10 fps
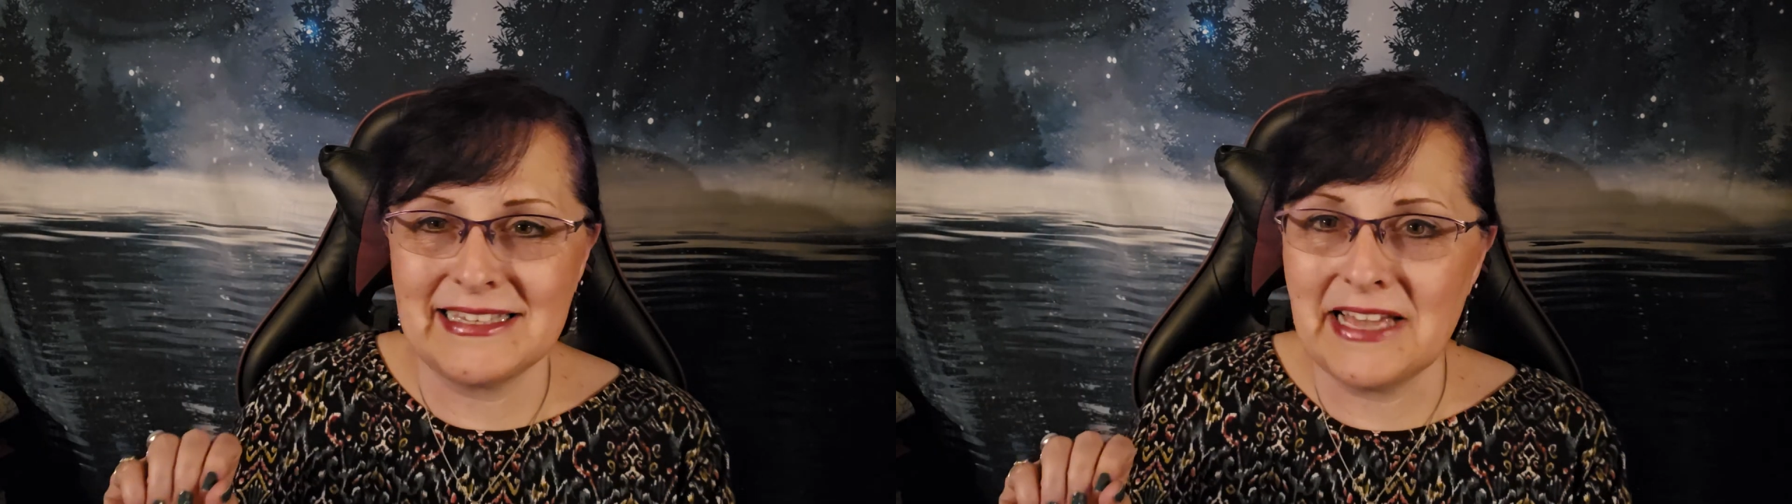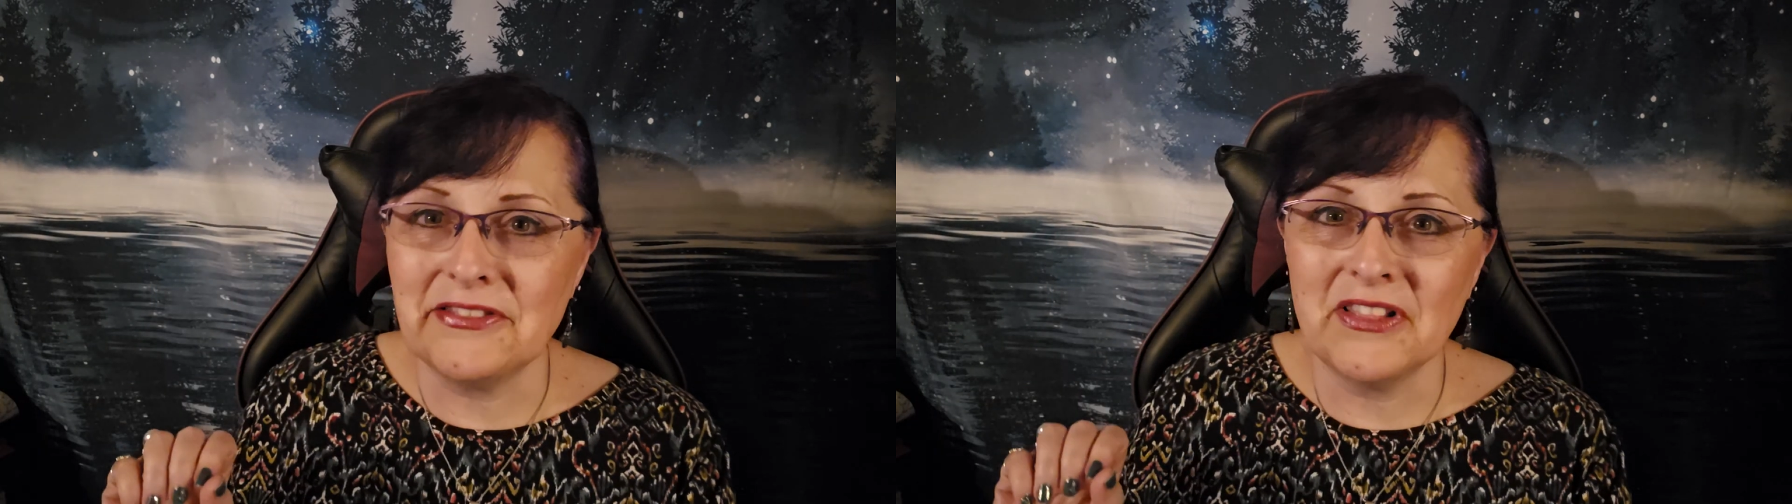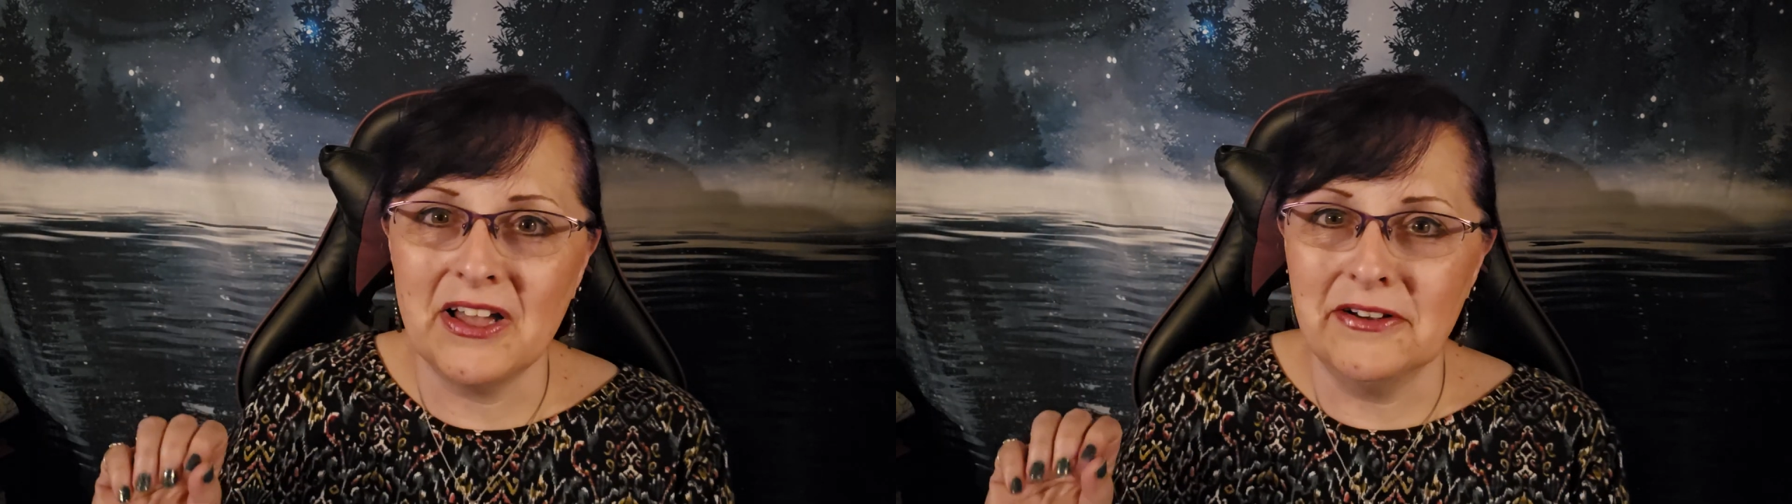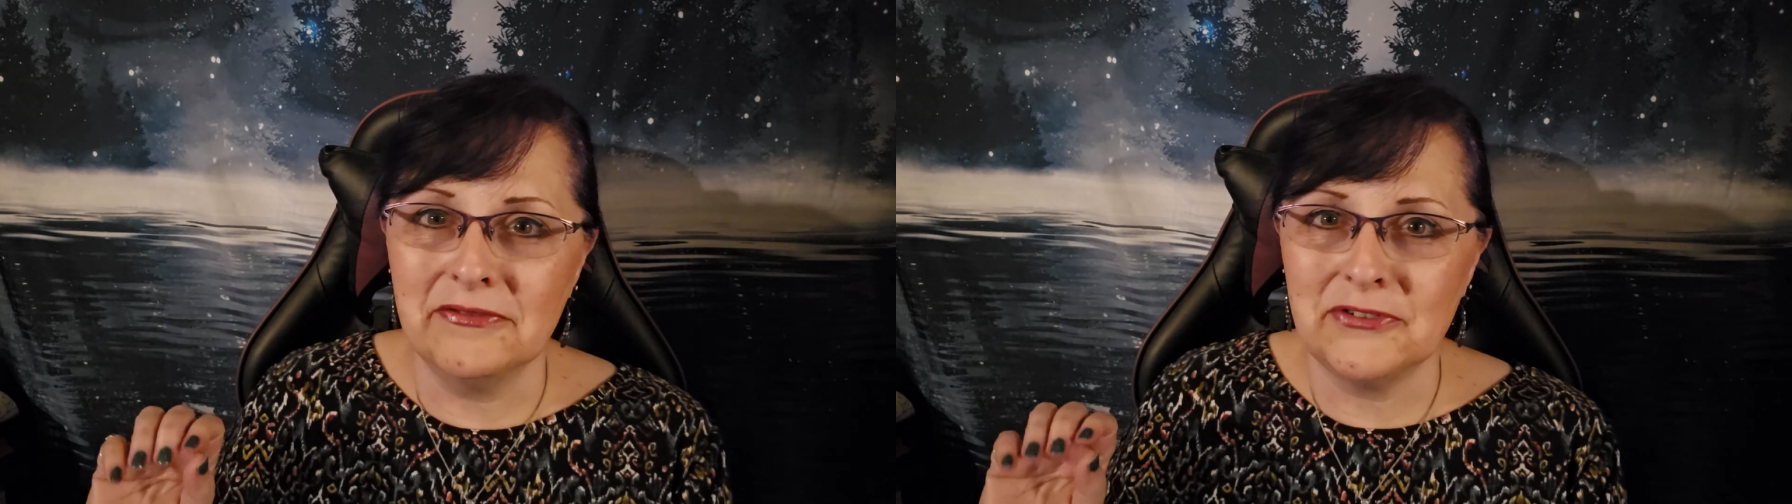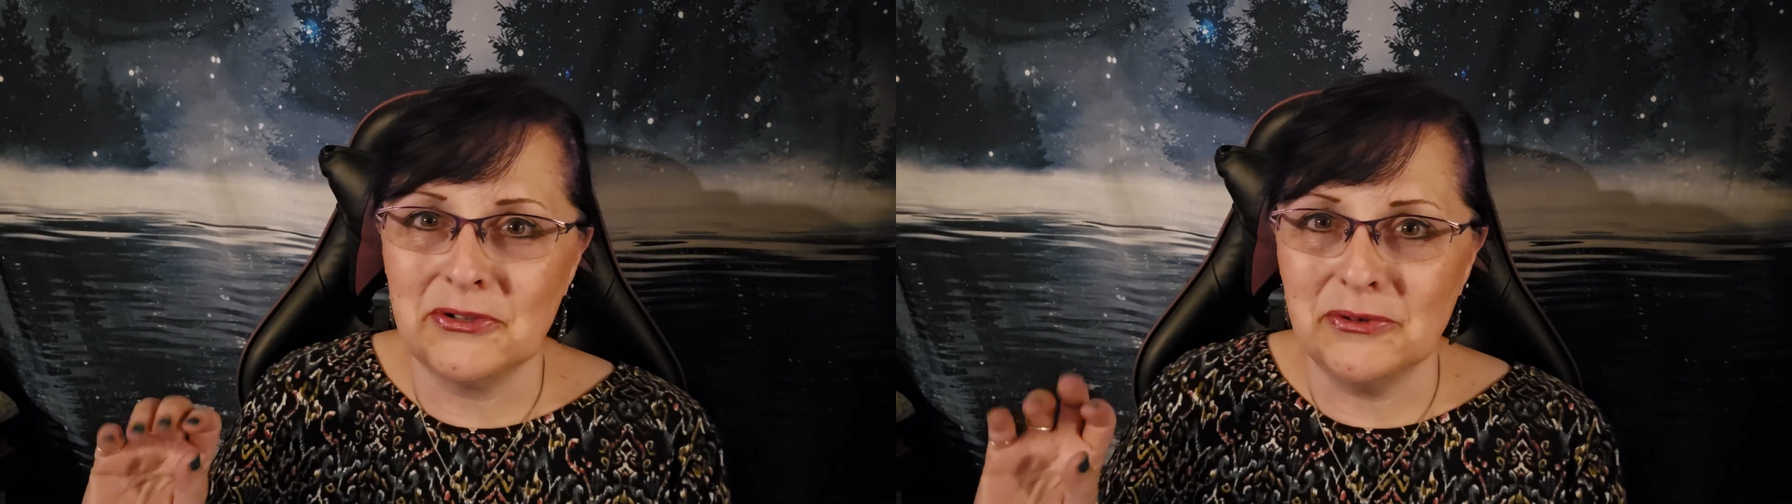send
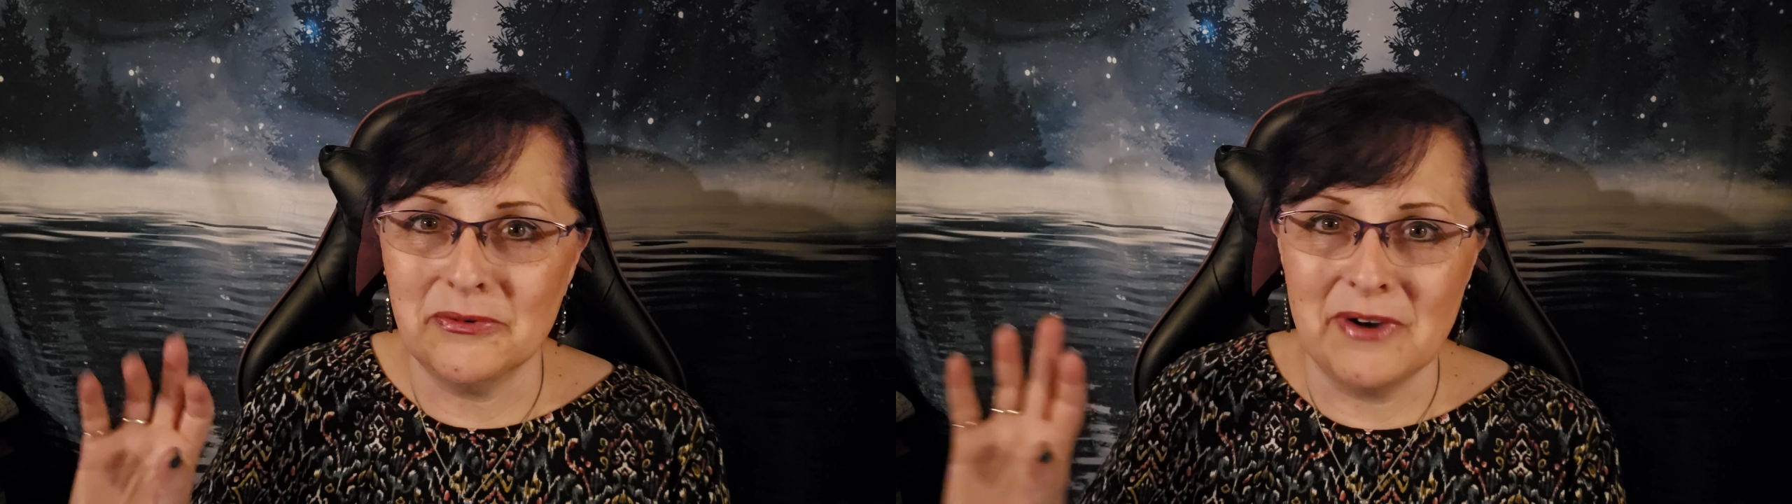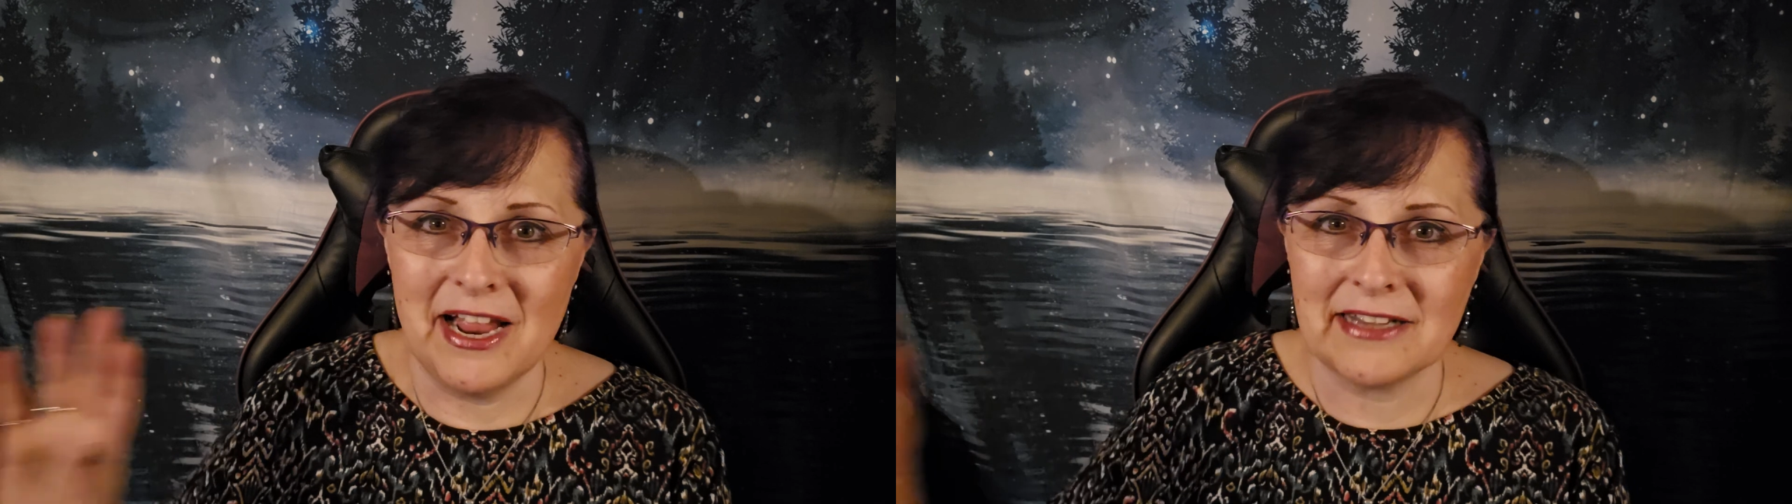love to